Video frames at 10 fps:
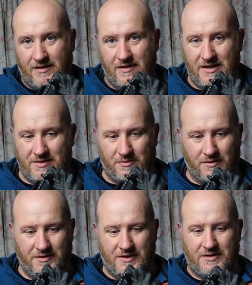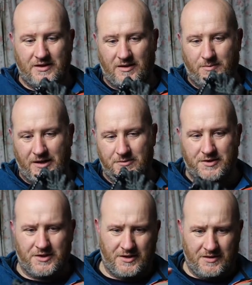This one, this little
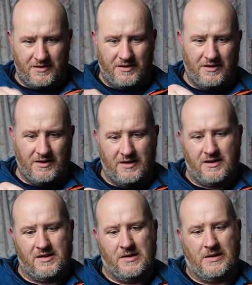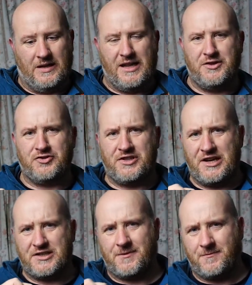pouch here, the Lens
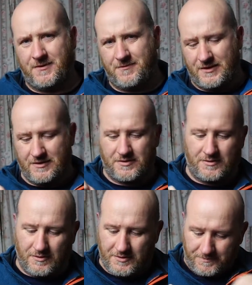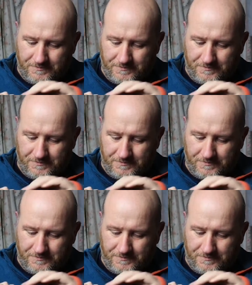Changer 50 it's called.